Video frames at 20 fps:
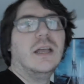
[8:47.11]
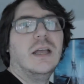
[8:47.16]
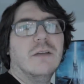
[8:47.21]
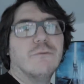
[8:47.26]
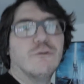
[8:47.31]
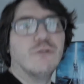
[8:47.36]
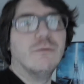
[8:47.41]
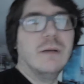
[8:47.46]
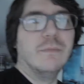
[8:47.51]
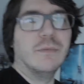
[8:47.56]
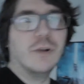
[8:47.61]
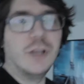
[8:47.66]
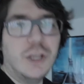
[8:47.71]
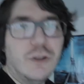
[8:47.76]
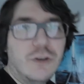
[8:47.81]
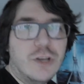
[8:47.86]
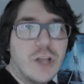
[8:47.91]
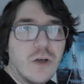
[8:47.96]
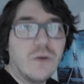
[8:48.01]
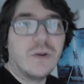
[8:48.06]
Remember,
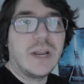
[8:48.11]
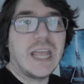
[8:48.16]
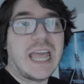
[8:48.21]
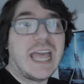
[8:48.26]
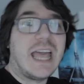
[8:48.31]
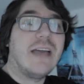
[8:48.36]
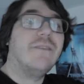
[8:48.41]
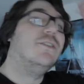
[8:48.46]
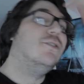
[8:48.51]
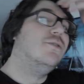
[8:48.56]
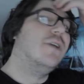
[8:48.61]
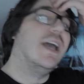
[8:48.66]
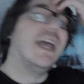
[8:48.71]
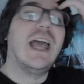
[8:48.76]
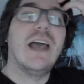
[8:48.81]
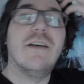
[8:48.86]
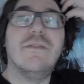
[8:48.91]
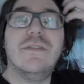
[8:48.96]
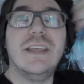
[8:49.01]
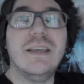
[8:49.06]
you don't have to
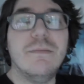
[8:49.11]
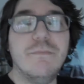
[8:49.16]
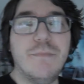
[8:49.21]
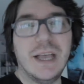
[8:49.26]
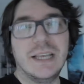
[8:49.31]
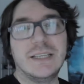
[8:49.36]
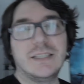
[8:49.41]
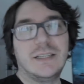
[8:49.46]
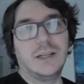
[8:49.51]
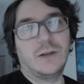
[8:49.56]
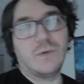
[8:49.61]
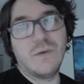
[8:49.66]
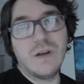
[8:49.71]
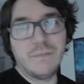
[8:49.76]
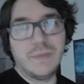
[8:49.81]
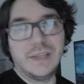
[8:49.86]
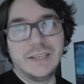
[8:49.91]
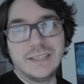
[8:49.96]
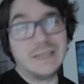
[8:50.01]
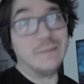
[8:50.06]
have the best
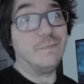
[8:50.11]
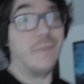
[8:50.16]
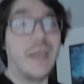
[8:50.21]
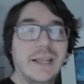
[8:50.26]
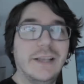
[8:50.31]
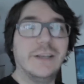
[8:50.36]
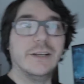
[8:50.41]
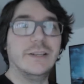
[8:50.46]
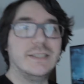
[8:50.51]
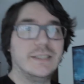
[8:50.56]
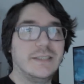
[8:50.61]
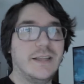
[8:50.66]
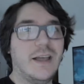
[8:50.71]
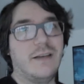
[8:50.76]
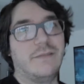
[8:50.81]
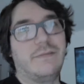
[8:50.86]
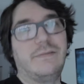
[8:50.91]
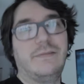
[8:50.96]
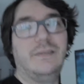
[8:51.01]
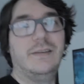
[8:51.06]
equipment to make good
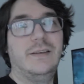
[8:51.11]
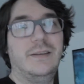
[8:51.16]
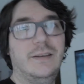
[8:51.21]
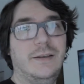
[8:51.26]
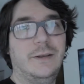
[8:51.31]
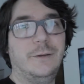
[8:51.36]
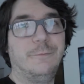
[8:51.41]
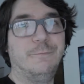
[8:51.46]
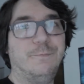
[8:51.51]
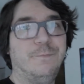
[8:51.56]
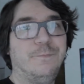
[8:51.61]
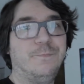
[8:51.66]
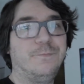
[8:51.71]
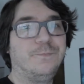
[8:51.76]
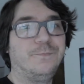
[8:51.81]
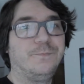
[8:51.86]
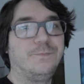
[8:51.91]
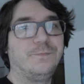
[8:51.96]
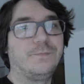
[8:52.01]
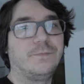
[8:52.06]
stuff.
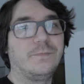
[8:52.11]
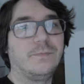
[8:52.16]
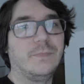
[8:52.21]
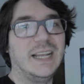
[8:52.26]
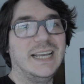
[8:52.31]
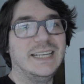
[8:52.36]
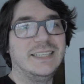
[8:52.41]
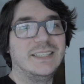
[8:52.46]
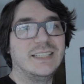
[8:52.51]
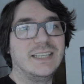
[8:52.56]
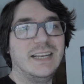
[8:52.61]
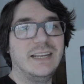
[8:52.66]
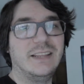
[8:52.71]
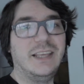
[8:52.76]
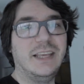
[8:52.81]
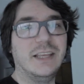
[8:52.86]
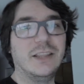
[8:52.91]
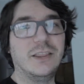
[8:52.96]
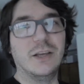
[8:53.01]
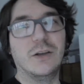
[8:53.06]
It's
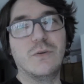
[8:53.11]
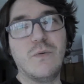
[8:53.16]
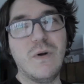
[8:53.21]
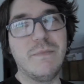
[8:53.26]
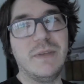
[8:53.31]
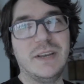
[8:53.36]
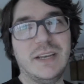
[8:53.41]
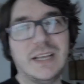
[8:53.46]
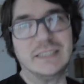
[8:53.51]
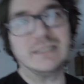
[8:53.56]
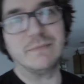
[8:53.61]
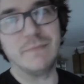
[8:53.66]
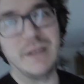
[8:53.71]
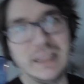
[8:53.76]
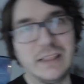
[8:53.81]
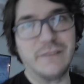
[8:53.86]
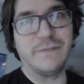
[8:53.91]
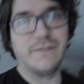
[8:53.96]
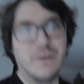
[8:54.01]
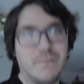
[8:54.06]
the equipment doesn't
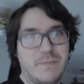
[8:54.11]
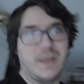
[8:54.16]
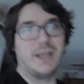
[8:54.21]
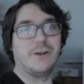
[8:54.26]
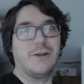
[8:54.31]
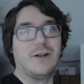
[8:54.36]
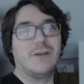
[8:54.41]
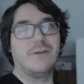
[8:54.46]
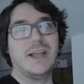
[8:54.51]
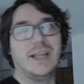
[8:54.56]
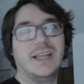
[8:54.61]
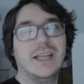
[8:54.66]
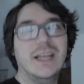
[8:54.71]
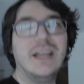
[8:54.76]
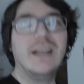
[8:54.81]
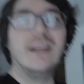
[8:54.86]
make the filmmaker, all right?